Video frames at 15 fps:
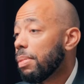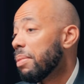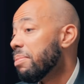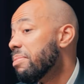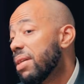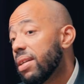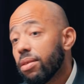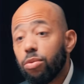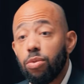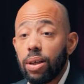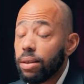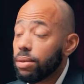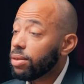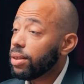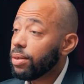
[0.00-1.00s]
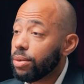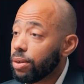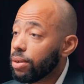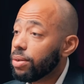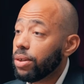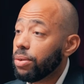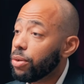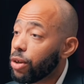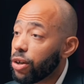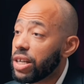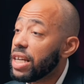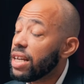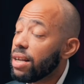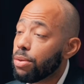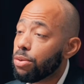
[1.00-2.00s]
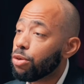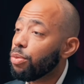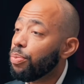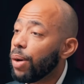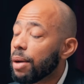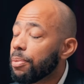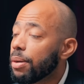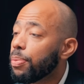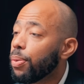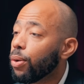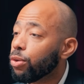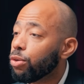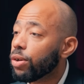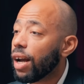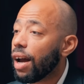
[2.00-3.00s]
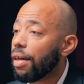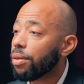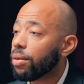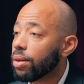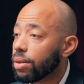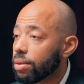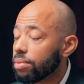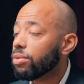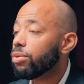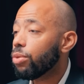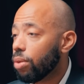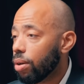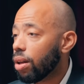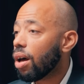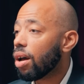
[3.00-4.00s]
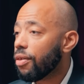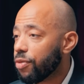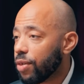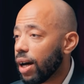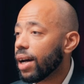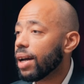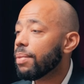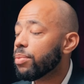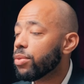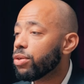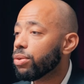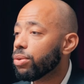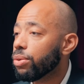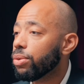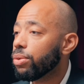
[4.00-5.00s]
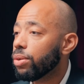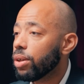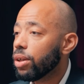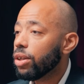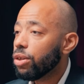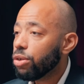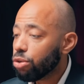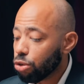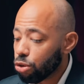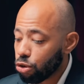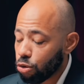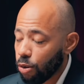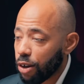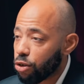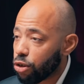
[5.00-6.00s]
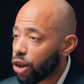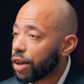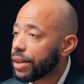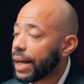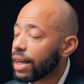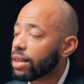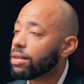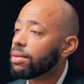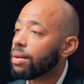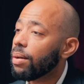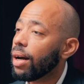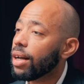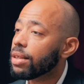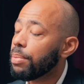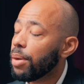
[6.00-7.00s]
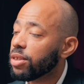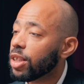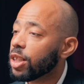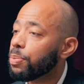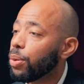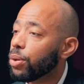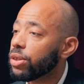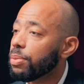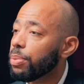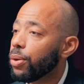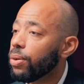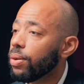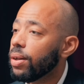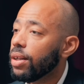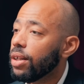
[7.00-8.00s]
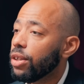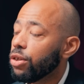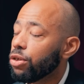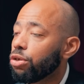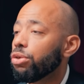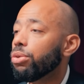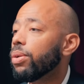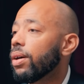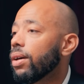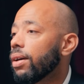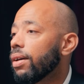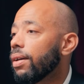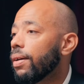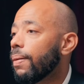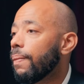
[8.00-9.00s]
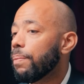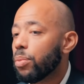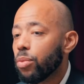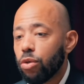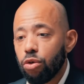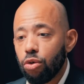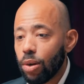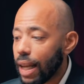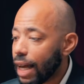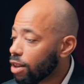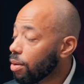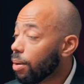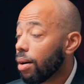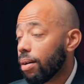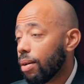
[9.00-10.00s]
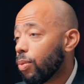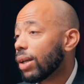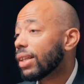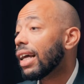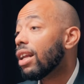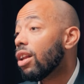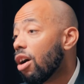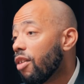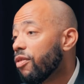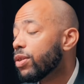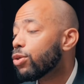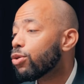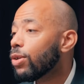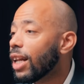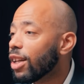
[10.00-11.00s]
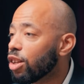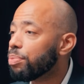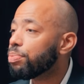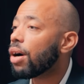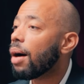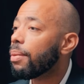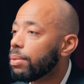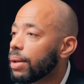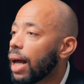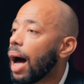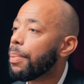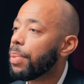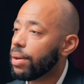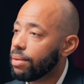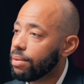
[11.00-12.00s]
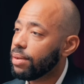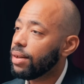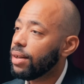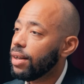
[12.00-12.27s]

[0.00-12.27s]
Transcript: But the key is to bring people together a lot of time, to try to connect as much as possible, to let what I love is to let the problem happen.